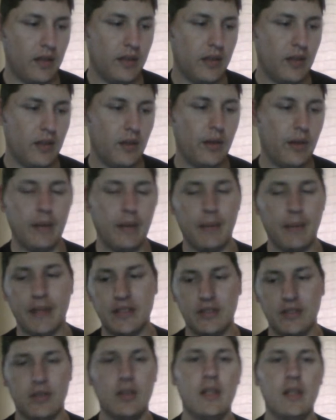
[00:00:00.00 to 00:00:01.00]
you know,
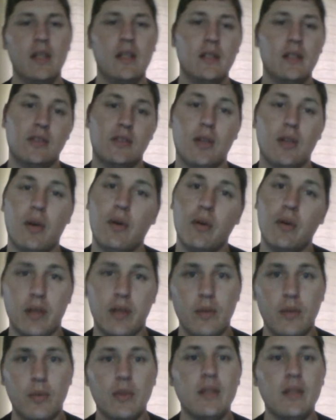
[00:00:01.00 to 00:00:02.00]
atomizer, so
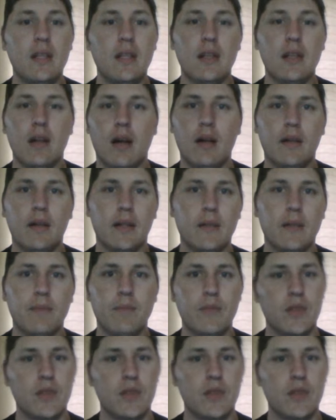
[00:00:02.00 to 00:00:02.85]
it would get hot.